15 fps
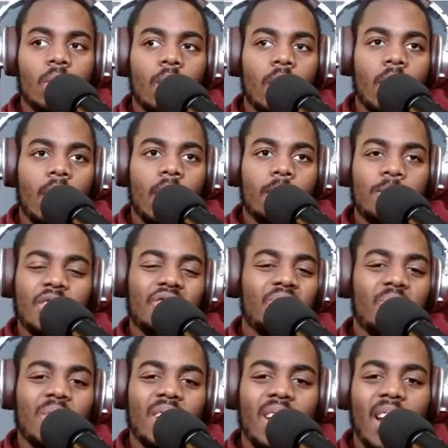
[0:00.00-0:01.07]
in
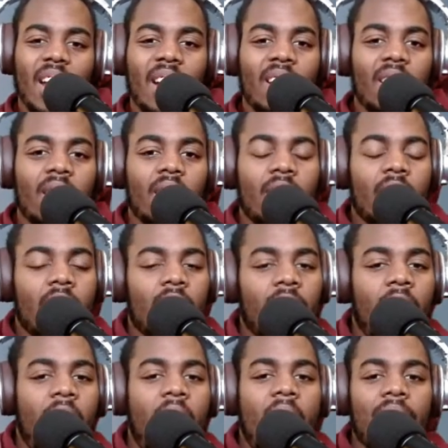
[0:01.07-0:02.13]
the air and
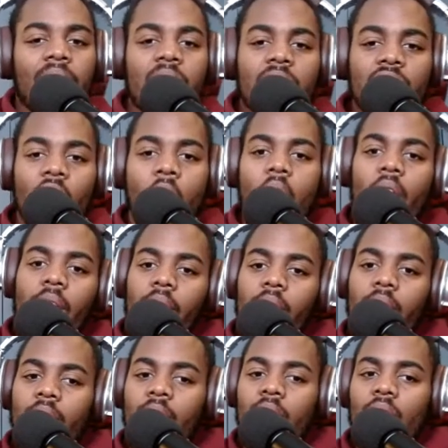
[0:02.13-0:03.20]
not have a
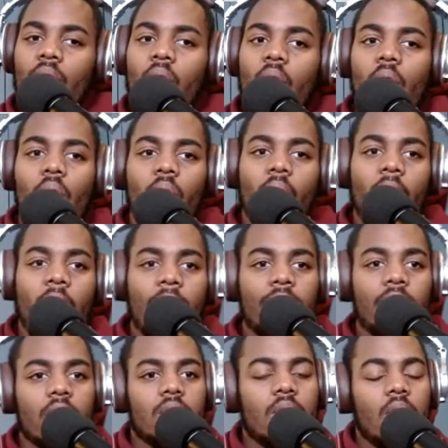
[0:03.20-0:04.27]
target. Having
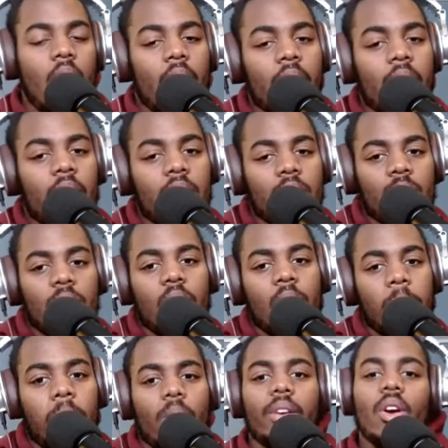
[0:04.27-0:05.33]
a target is really
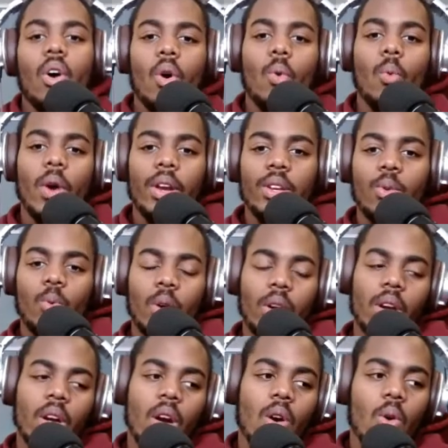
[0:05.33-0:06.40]
important. Knowing where you
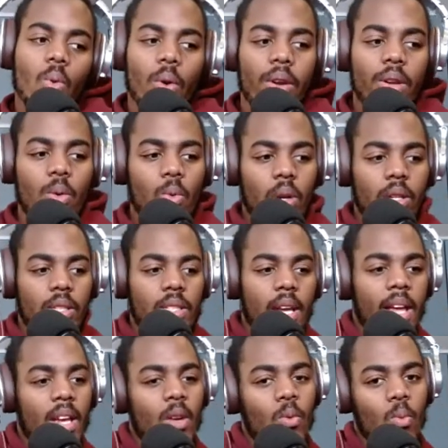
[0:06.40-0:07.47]
want to go, where you want to
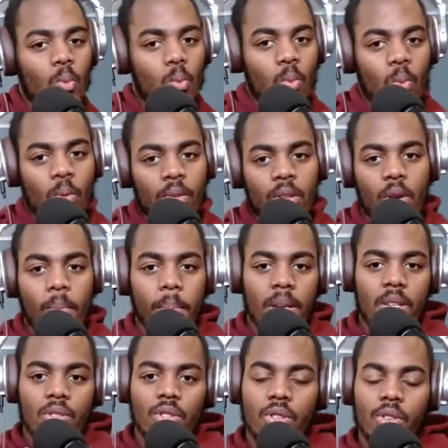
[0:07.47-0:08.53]
take your
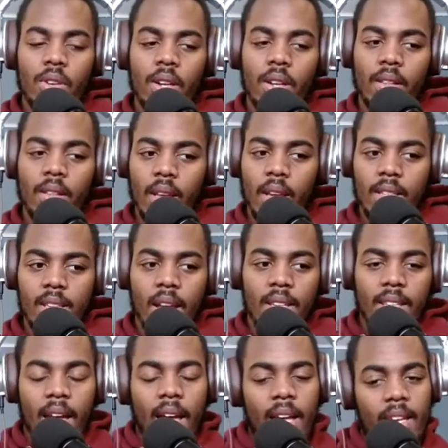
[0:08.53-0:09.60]
ministry and things
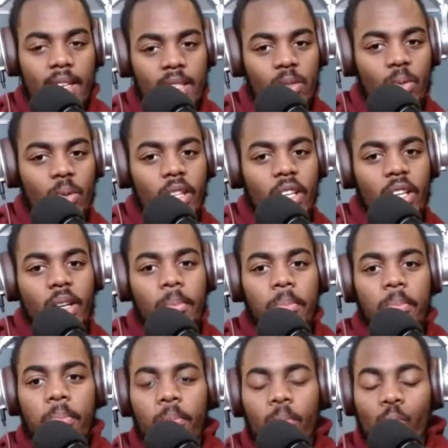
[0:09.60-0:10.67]
like that is really
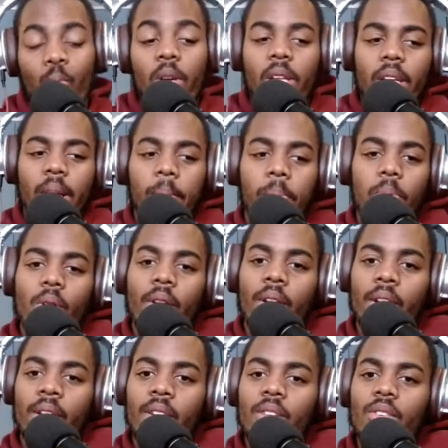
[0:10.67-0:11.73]

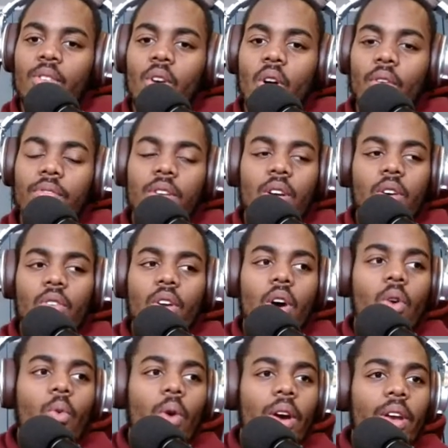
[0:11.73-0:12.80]
important. If you don't
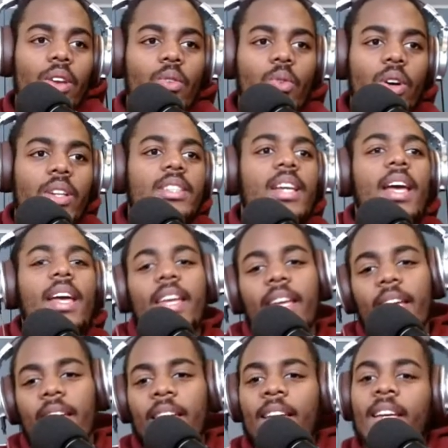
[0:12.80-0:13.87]
know where you want to take
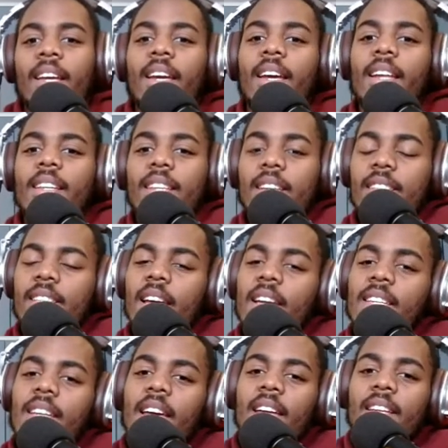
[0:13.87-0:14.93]
it and things
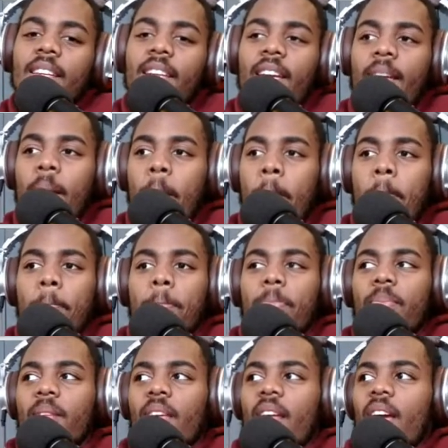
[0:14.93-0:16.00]
like that, then
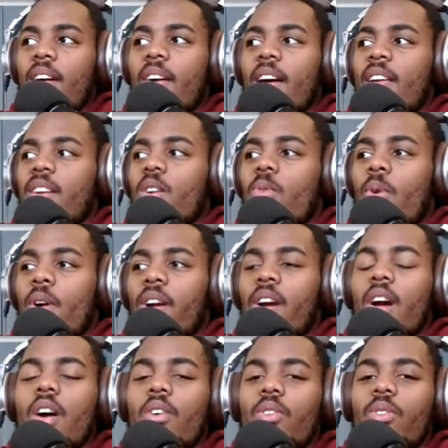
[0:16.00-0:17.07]
it ain't gonna have nowhere to
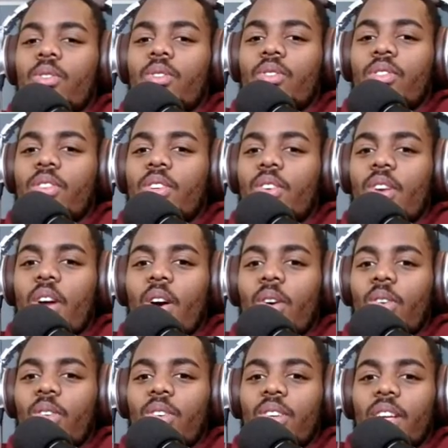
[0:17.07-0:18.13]
go.
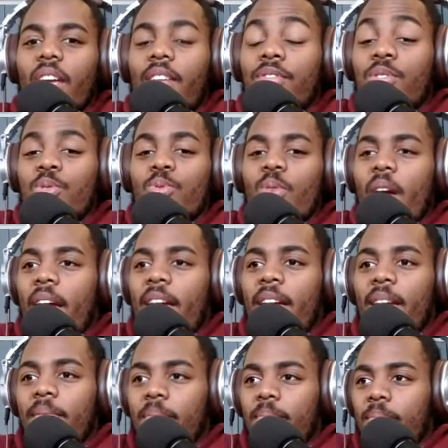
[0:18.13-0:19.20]
If you
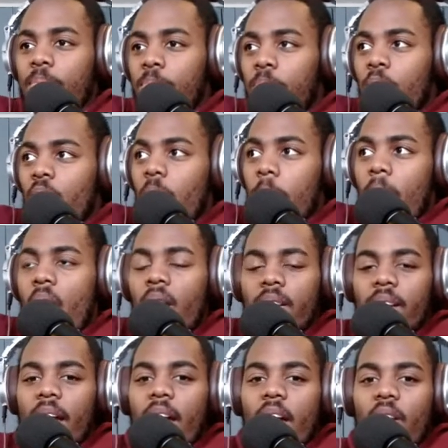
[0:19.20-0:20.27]
ain't put a mark
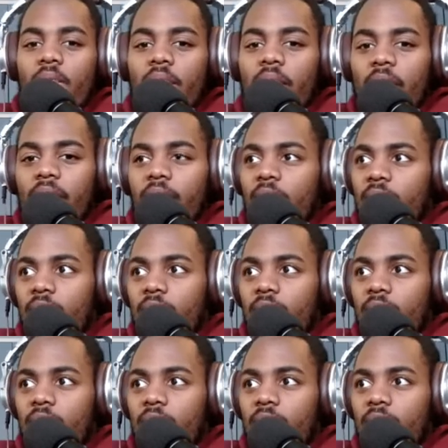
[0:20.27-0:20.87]
down, then